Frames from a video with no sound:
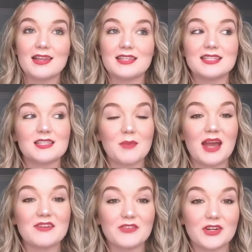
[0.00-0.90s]
This is
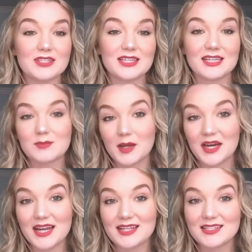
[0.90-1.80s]
my first
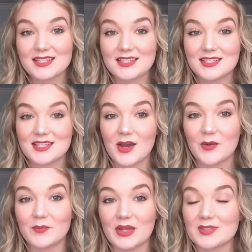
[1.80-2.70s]
experience,
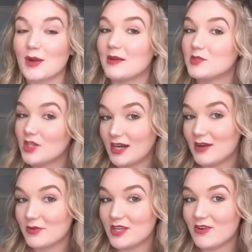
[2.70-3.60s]
so that's why I'm sharing
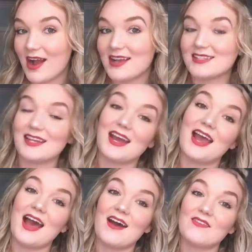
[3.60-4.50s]
it with you guys, and I
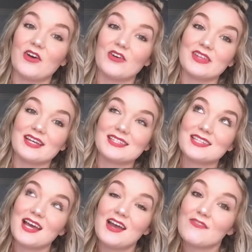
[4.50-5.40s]
have all
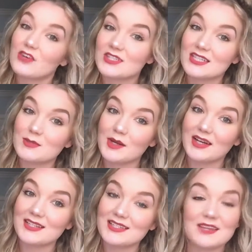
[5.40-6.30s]
this first
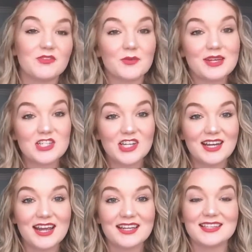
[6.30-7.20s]
experience
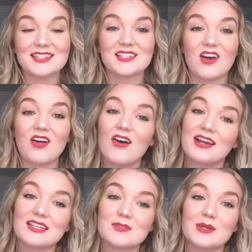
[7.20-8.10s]
information, and this is all
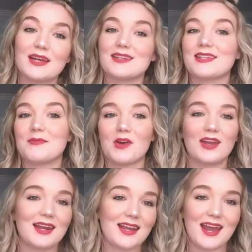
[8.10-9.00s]
honest because I'm not
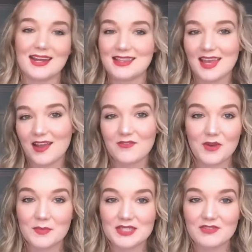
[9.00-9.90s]
getting anything
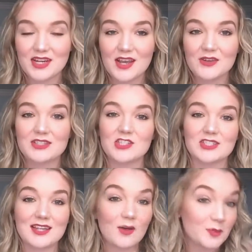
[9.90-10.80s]
from this video. It's
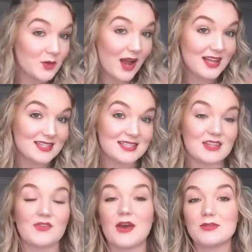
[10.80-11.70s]
just to help you guys as
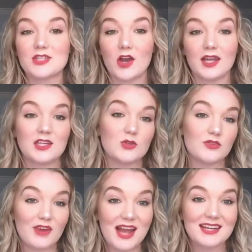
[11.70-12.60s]
if I was talking to a
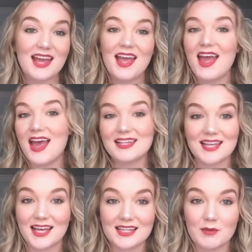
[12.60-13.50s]
friend and
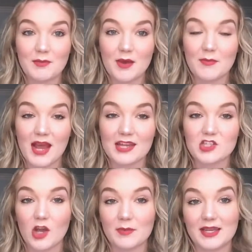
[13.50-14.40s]
telling them about my
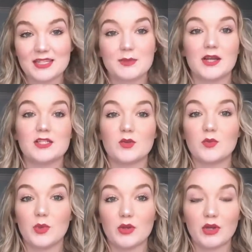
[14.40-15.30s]
shopping experience
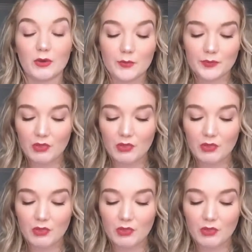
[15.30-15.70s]
with Boohoo.